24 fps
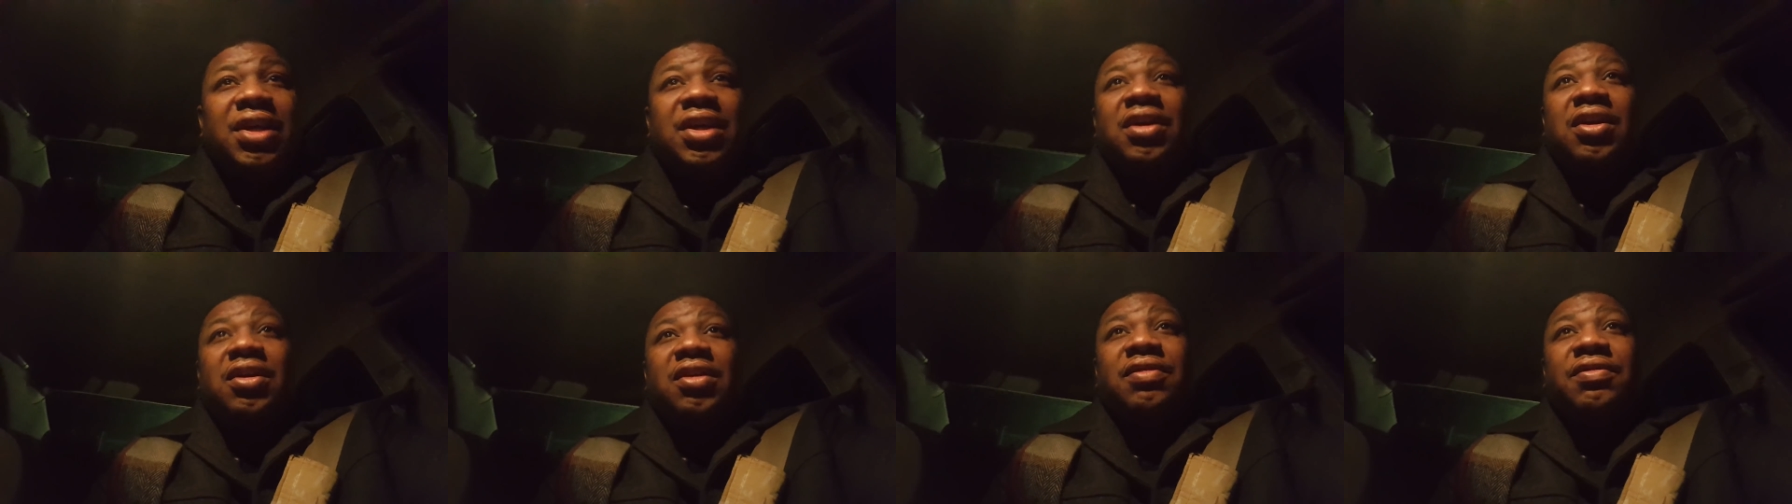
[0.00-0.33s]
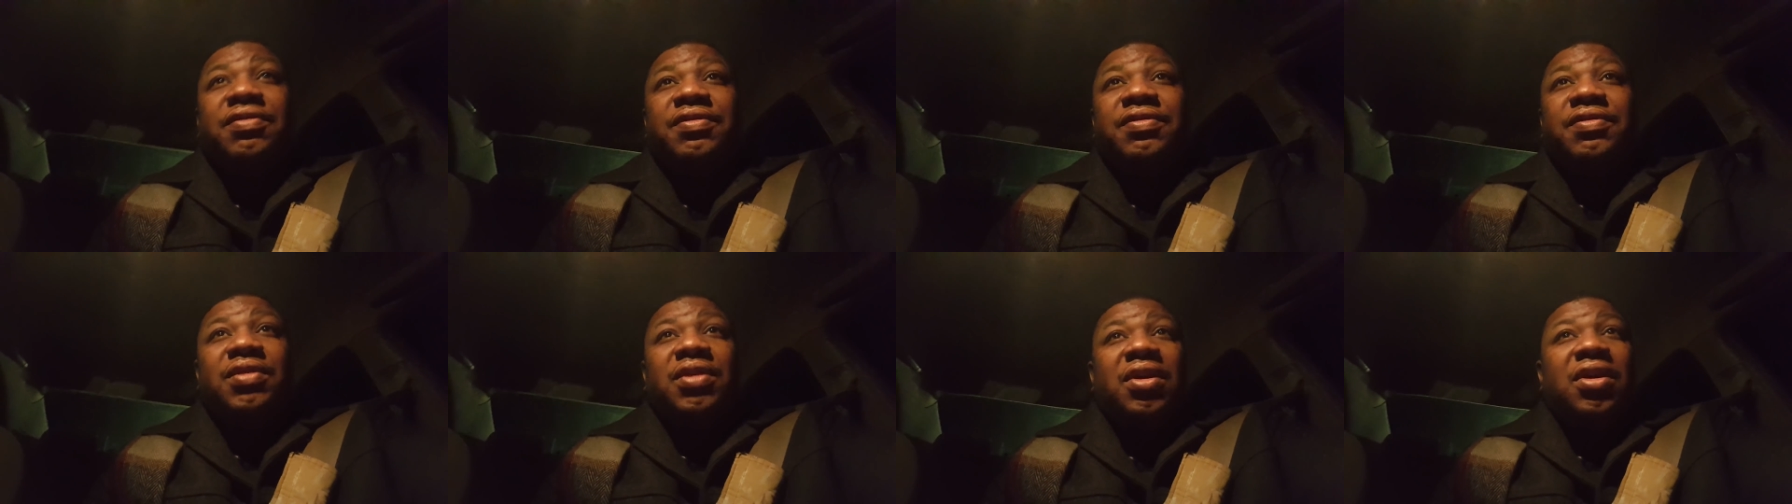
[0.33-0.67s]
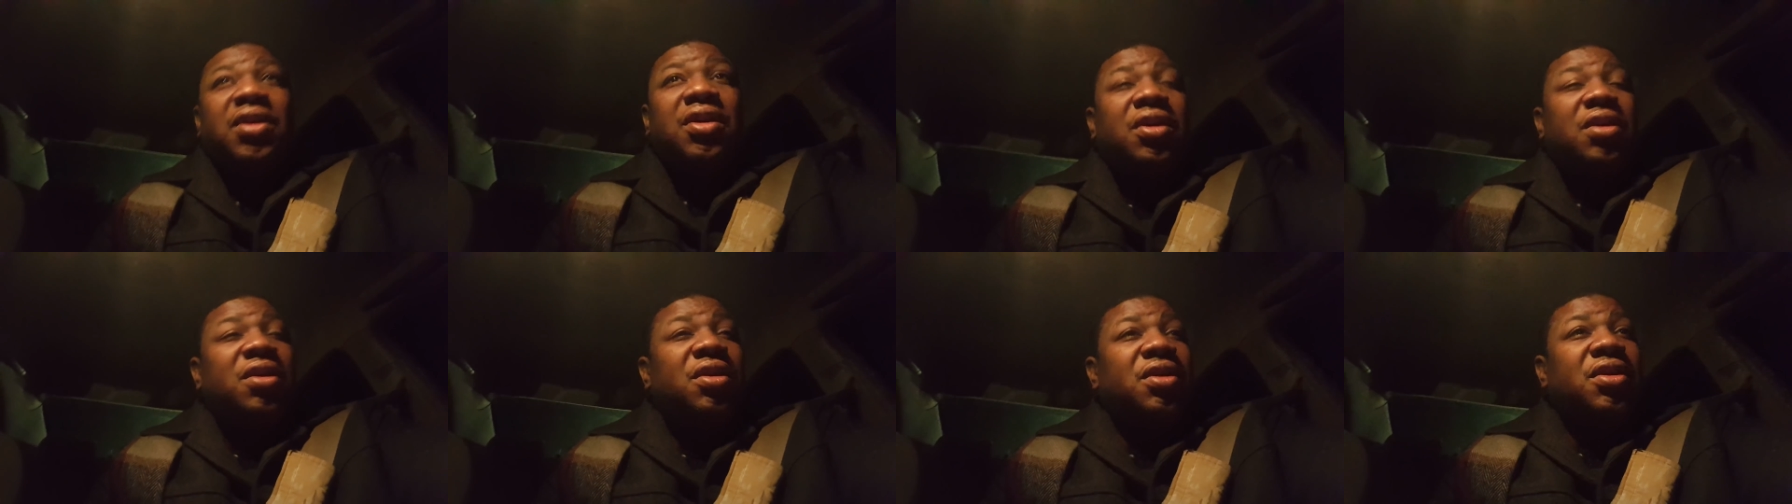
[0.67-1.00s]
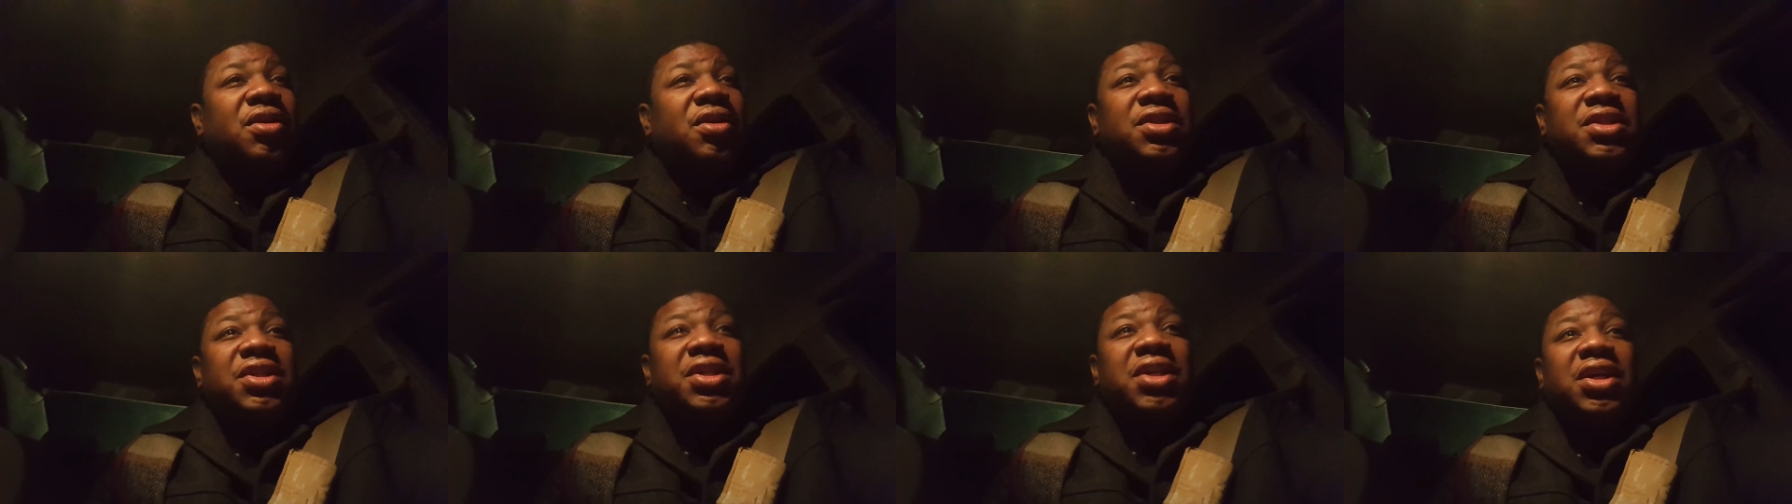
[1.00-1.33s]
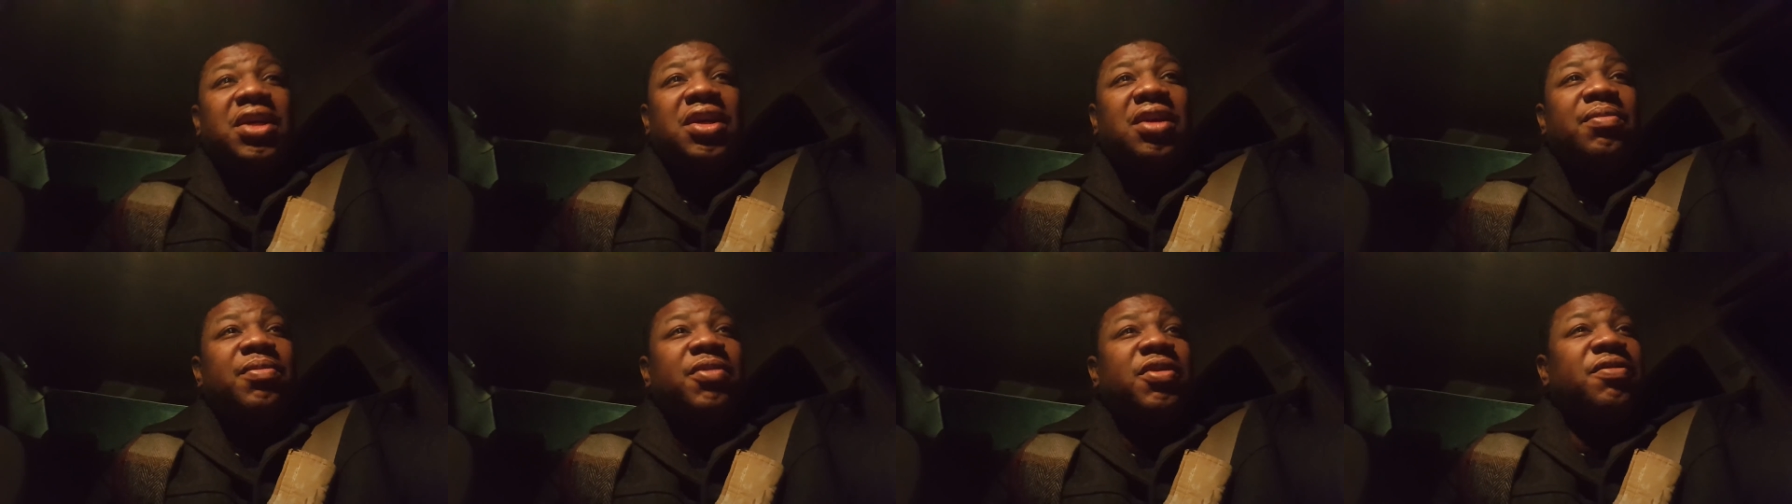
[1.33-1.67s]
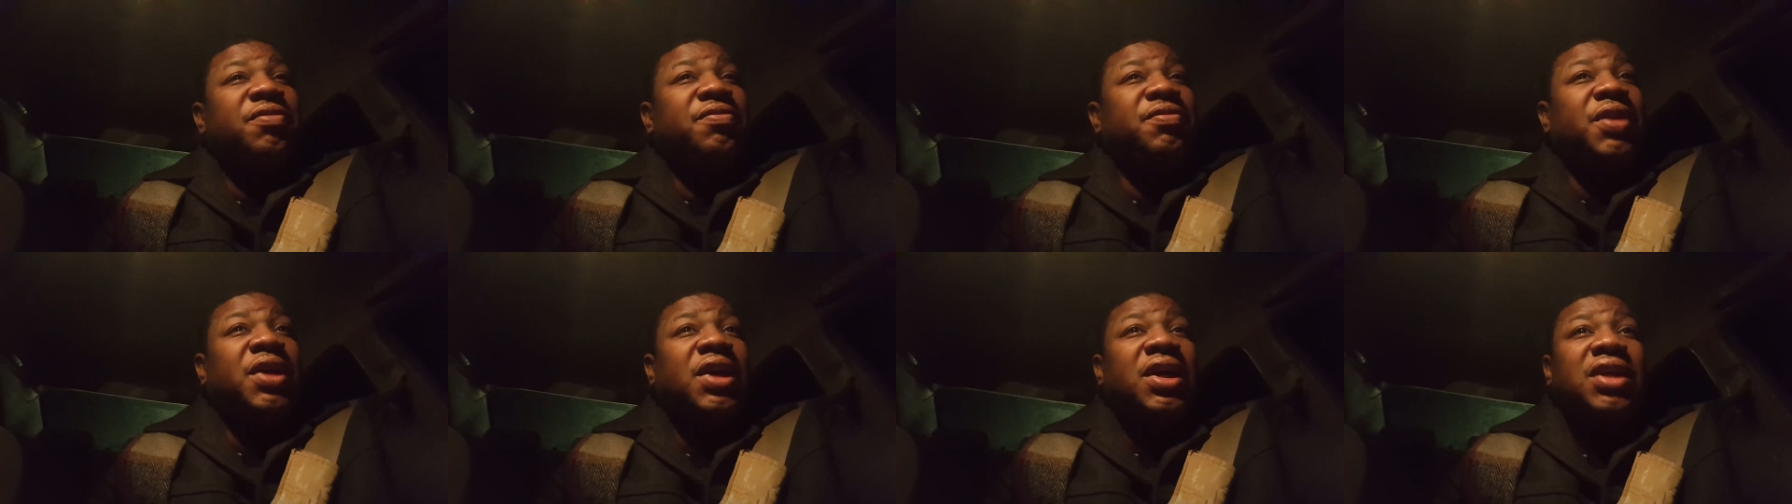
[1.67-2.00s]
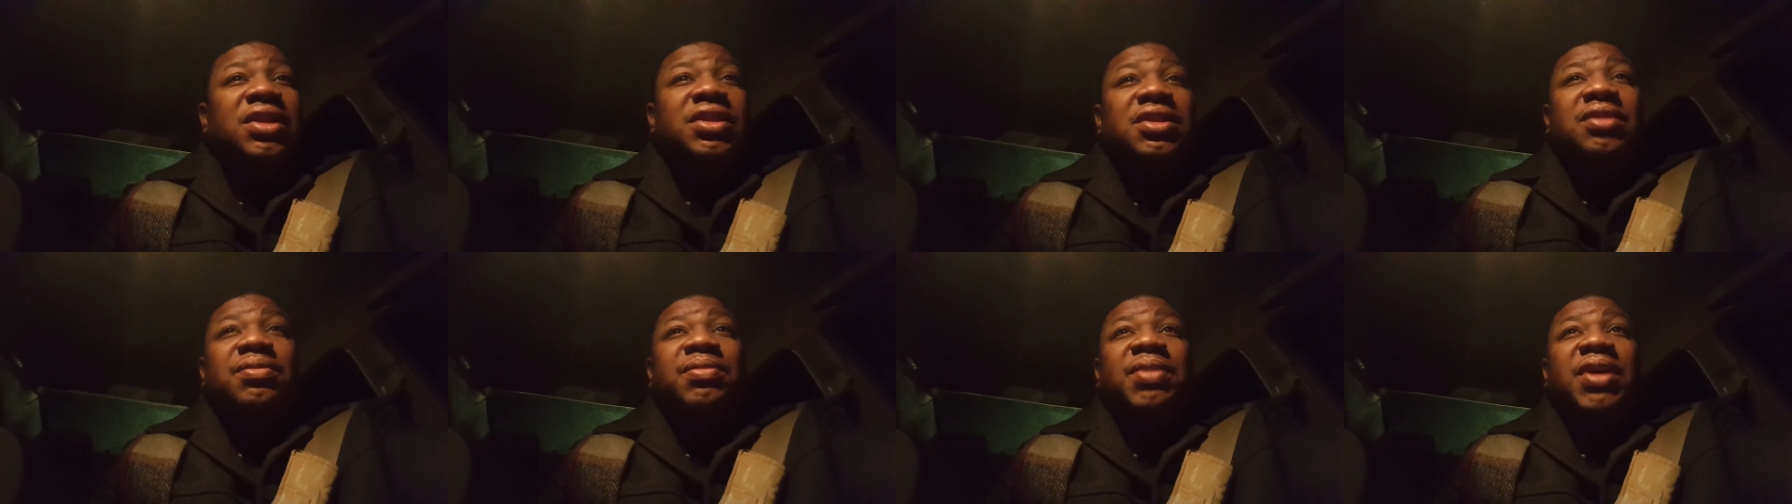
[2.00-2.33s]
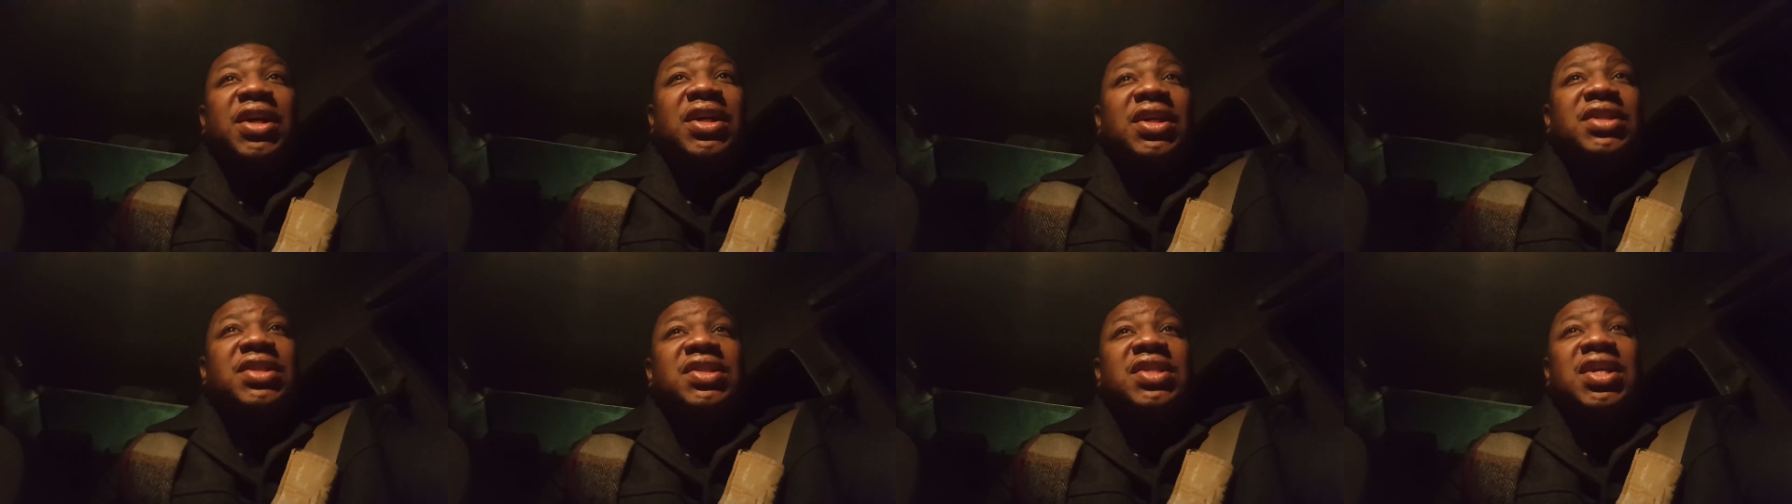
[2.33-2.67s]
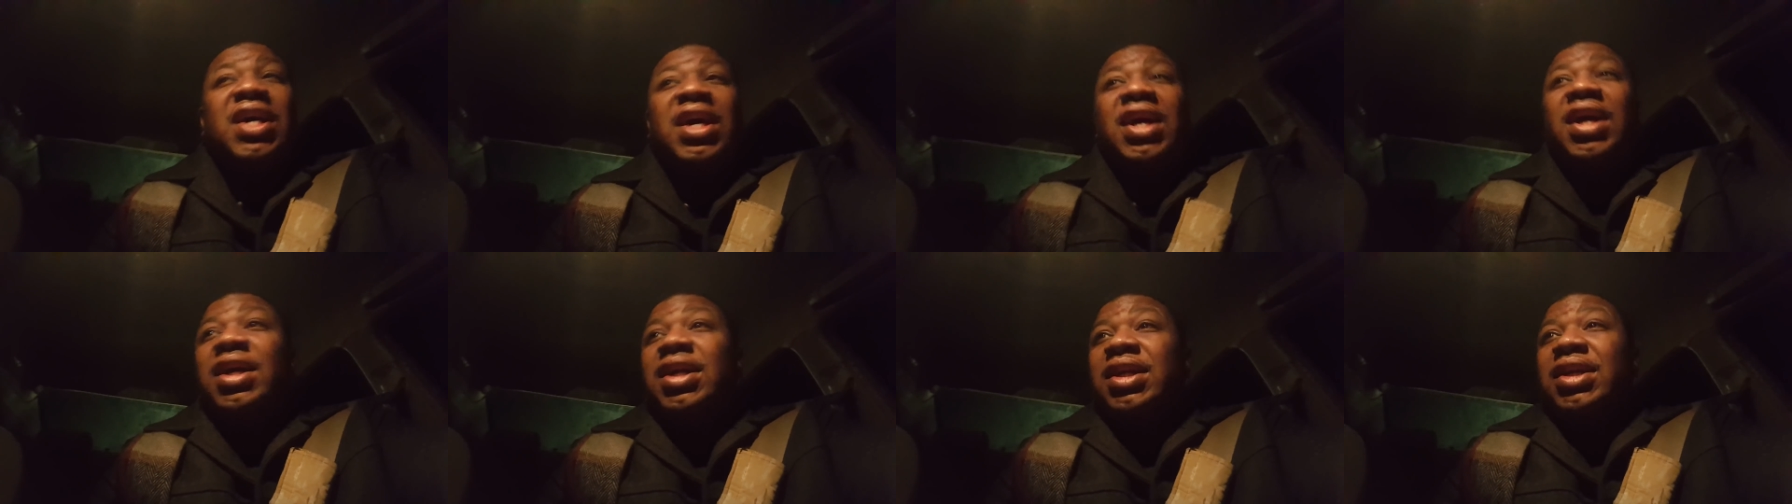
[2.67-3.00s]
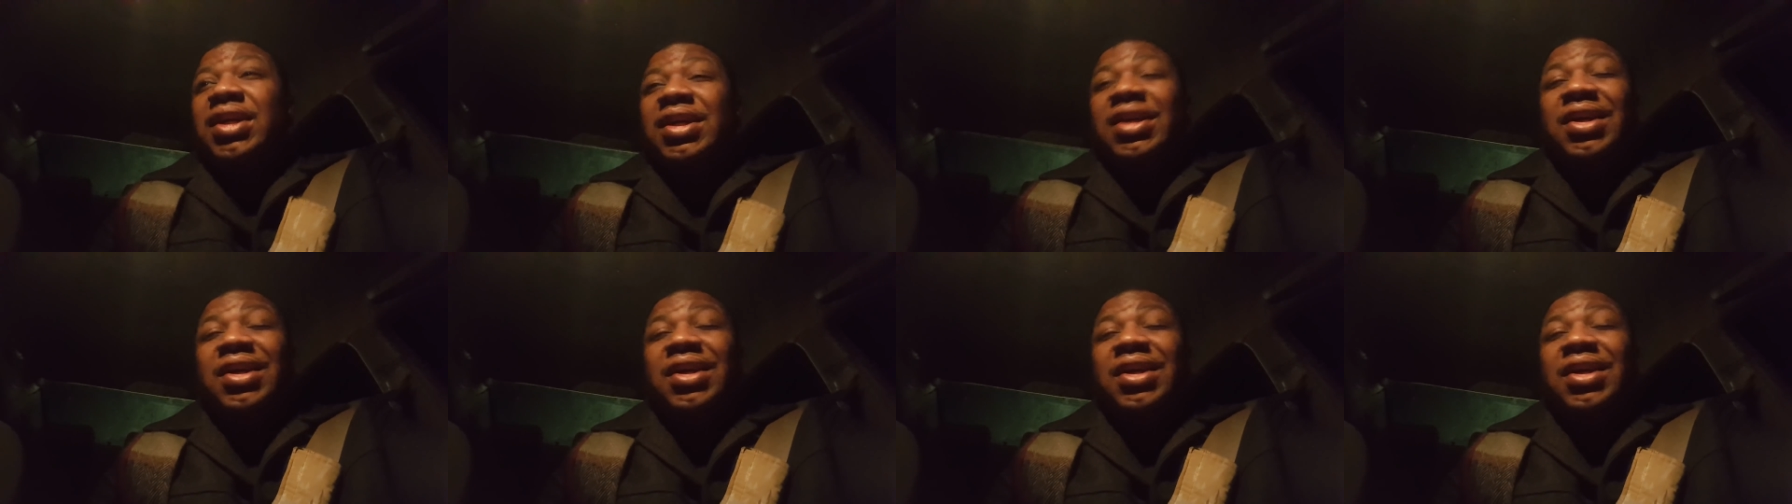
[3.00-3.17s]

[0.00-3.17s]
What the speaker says: her team, her father by her side.